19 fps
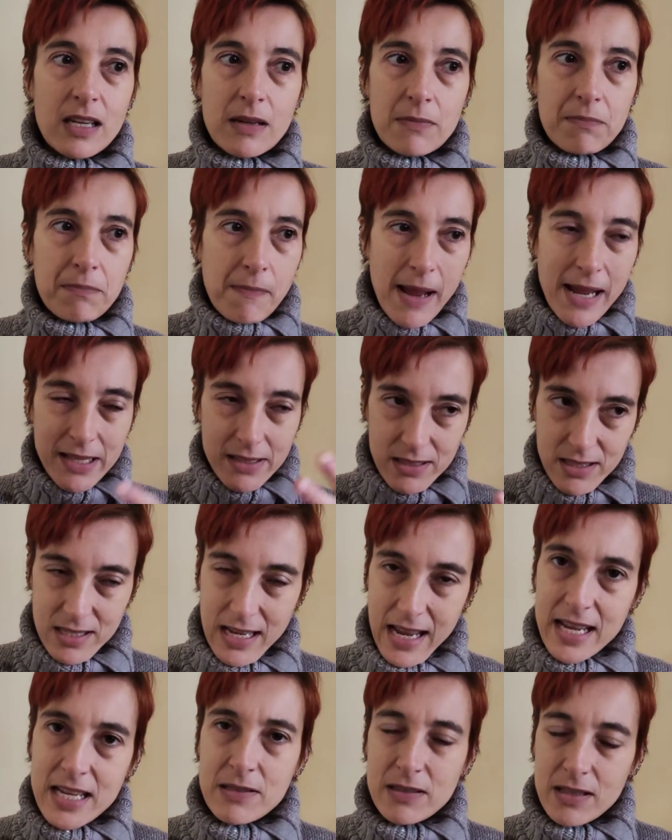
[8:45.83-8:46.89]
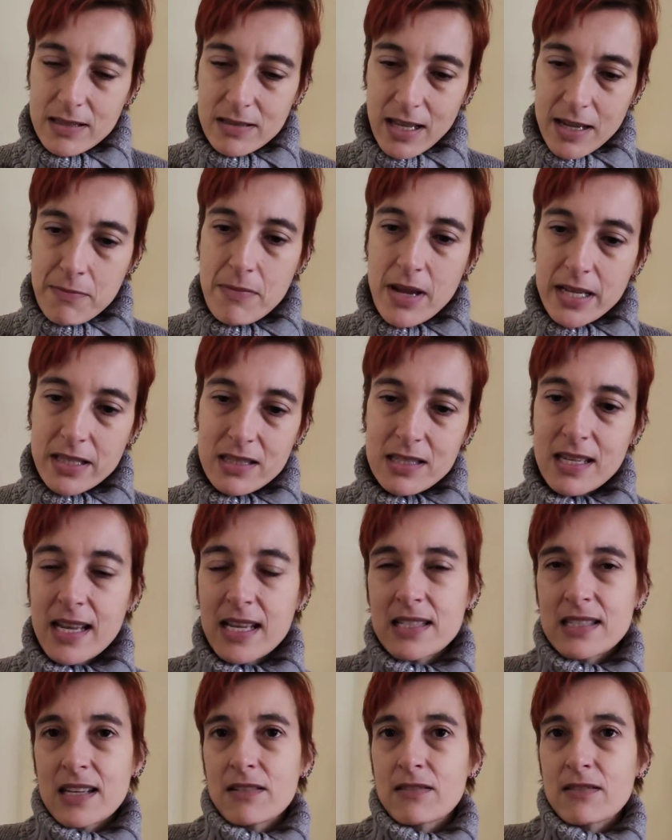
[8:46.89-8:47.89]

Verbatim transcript: Made it, they make sense,